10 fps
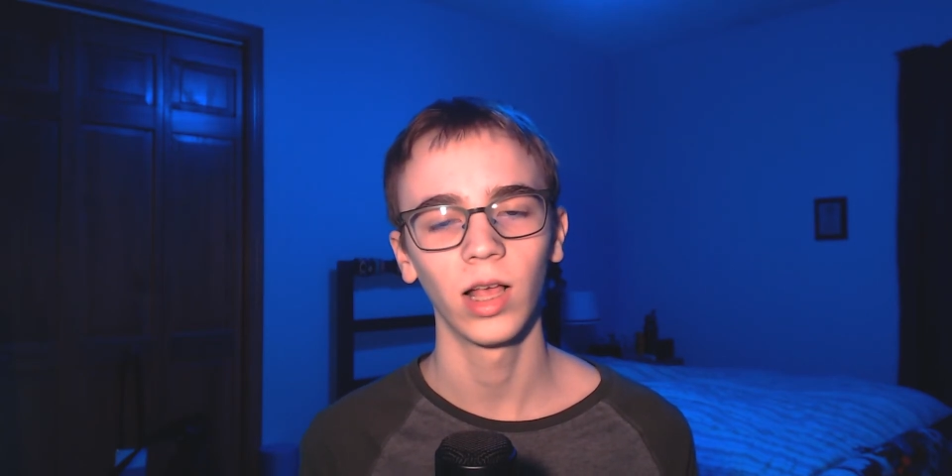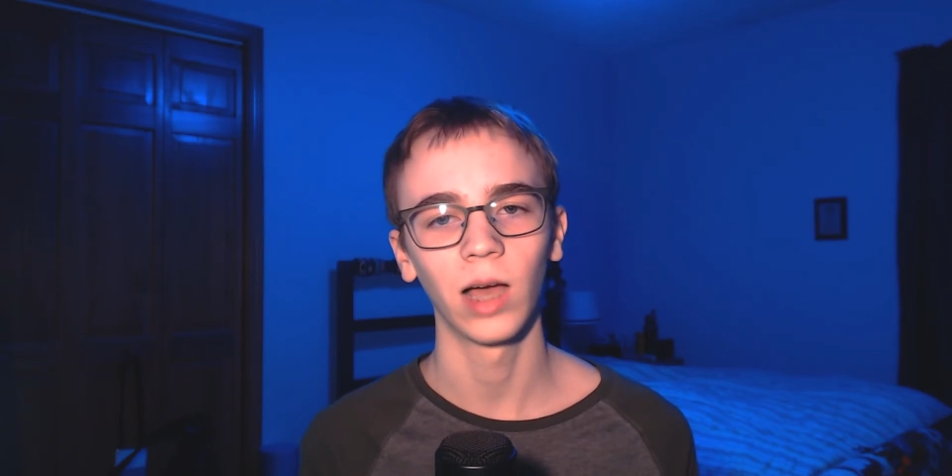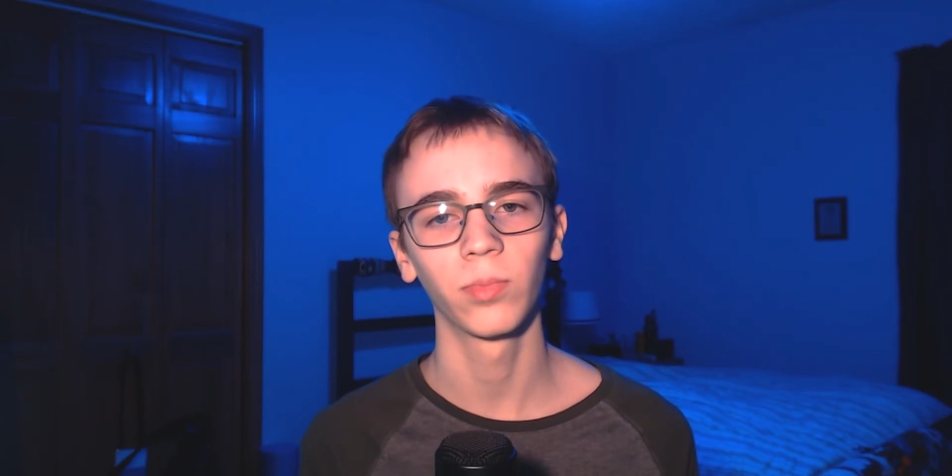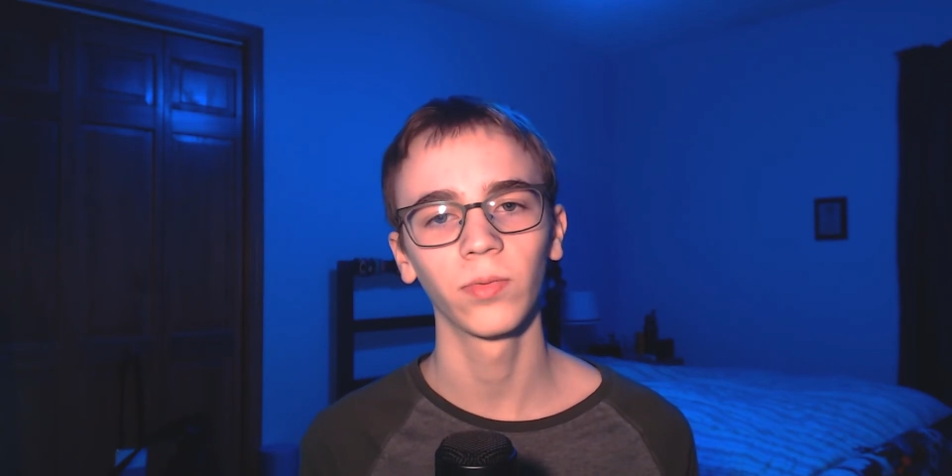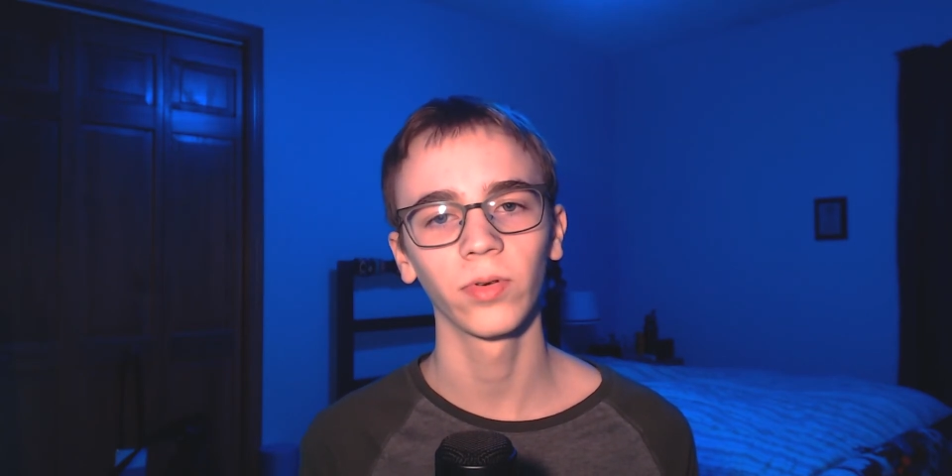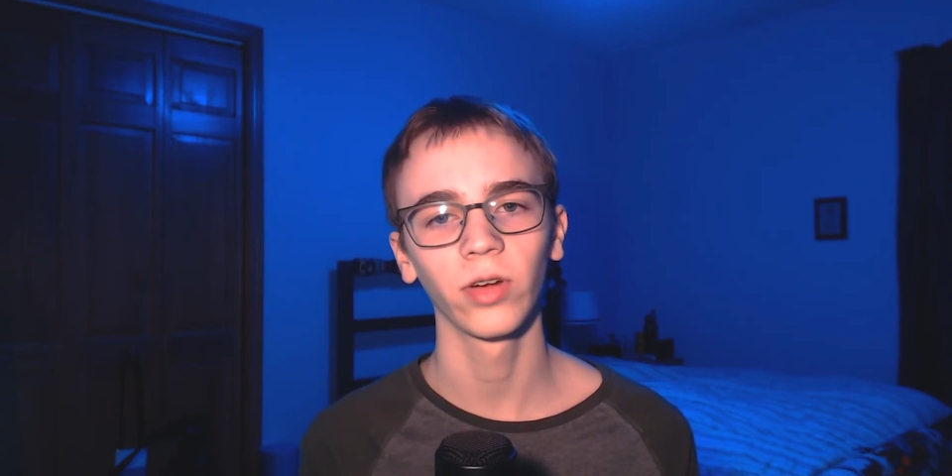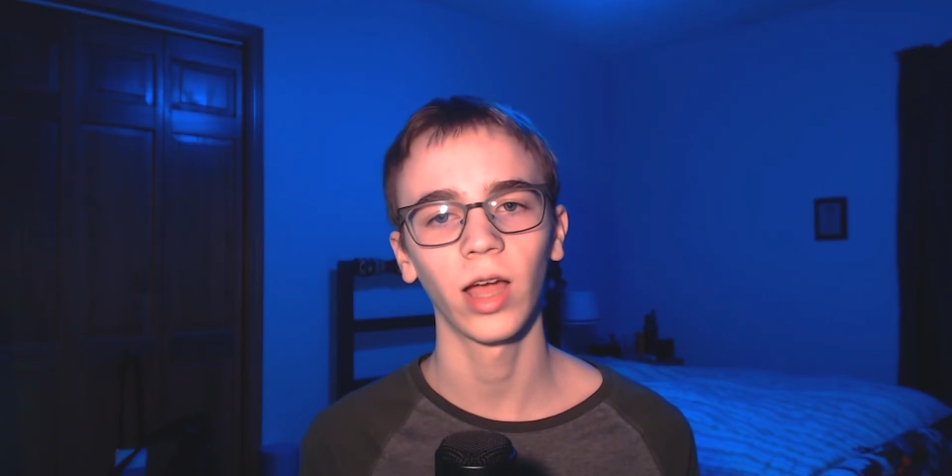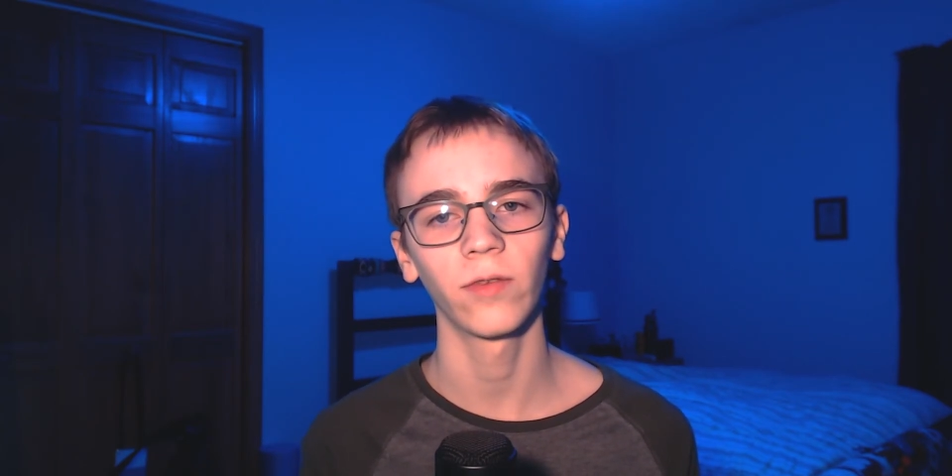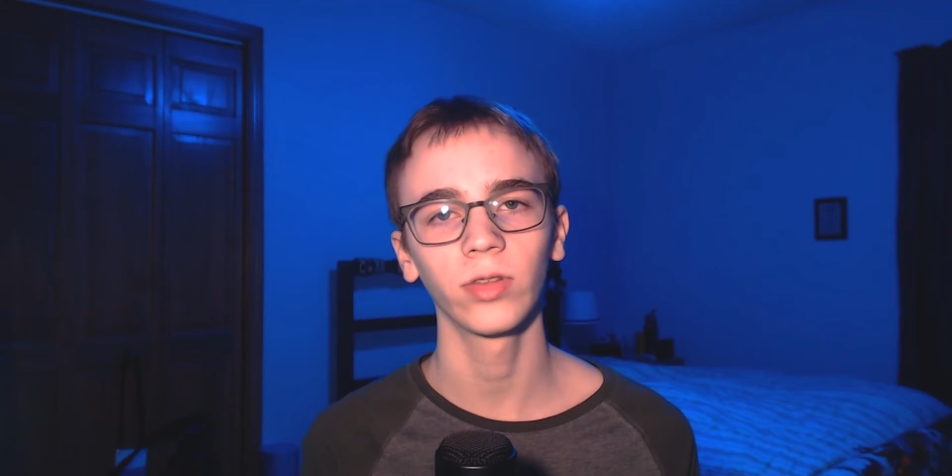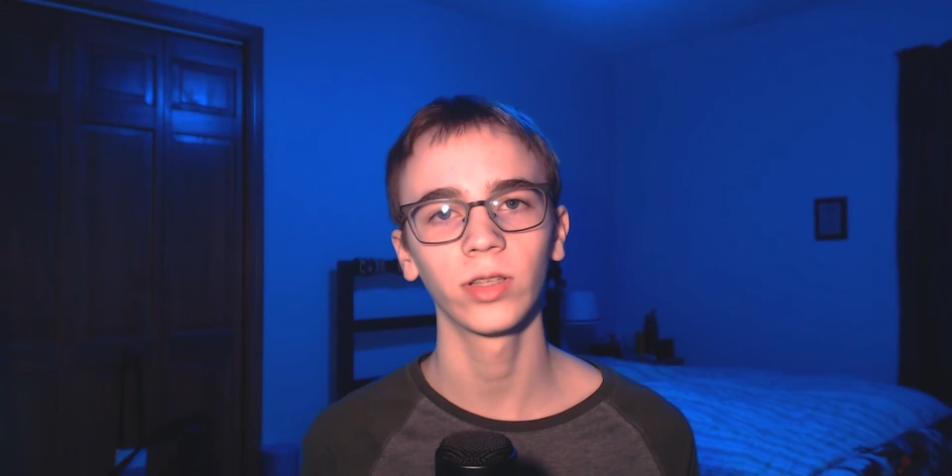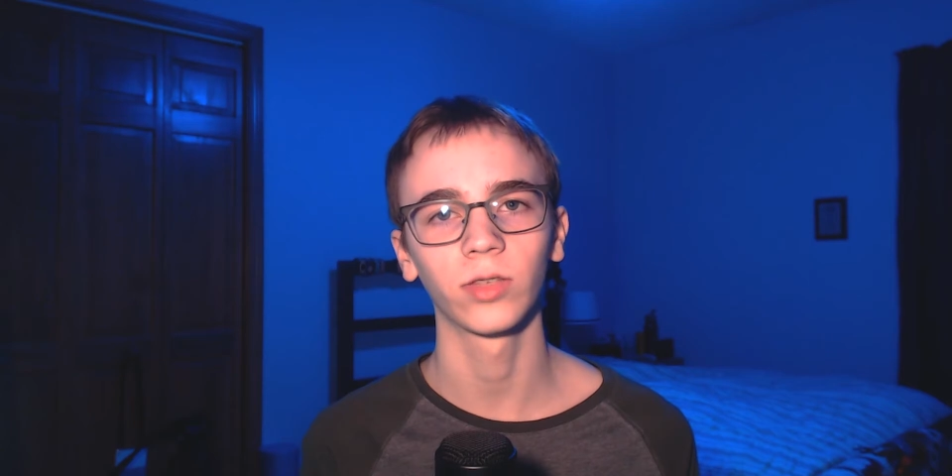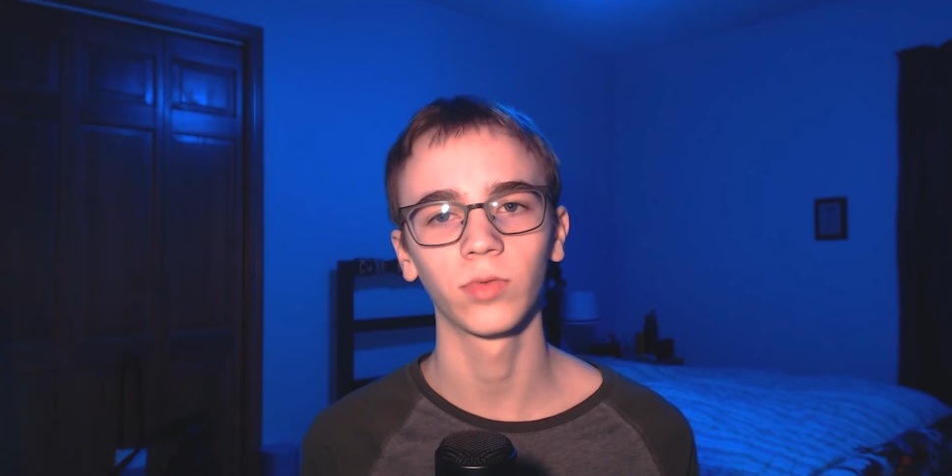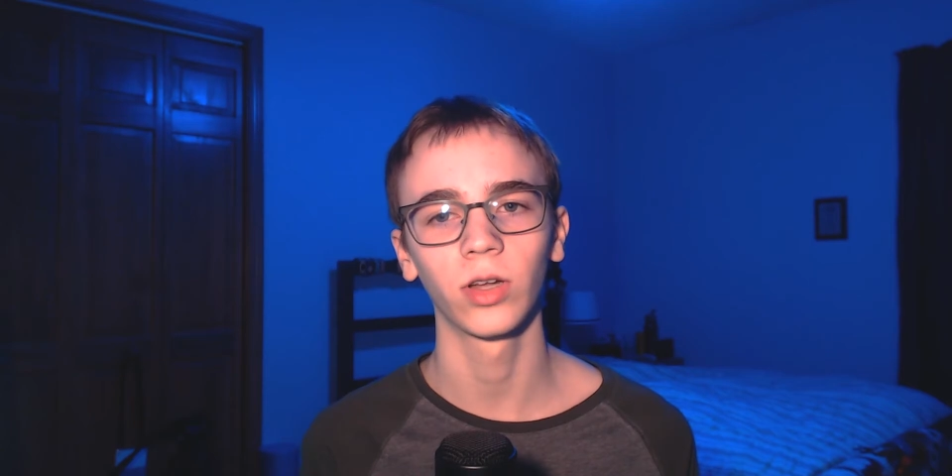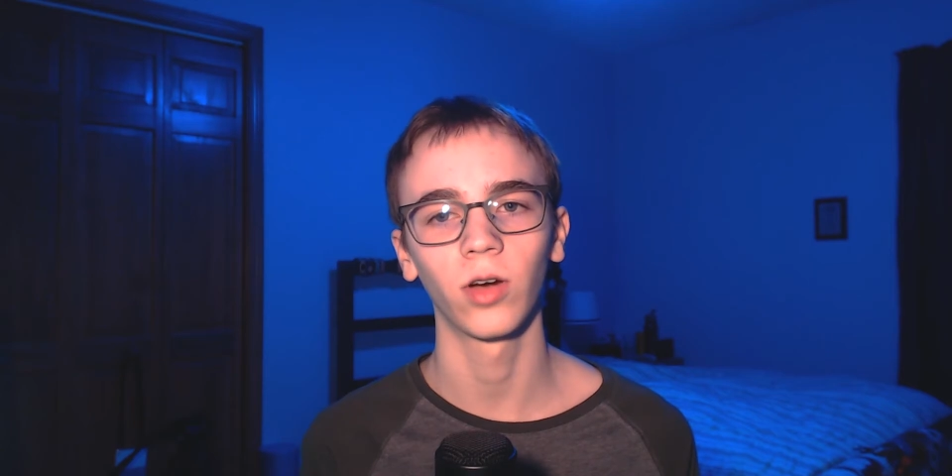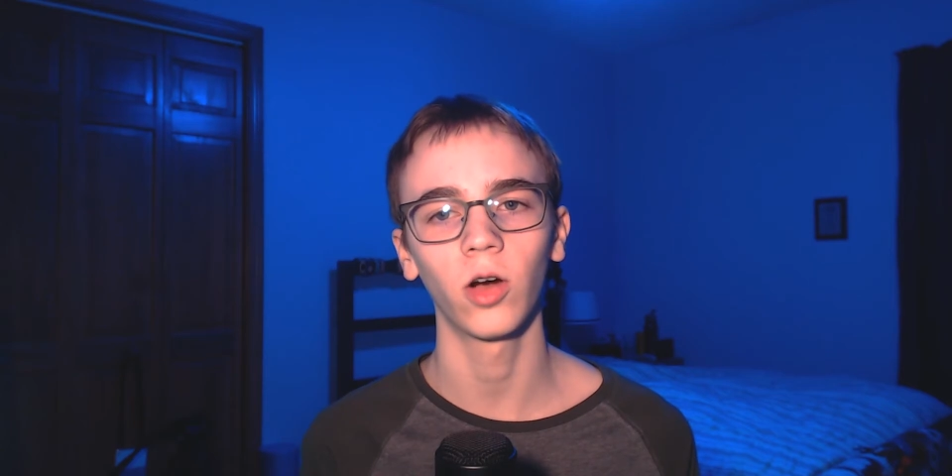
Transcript: I prefer having this window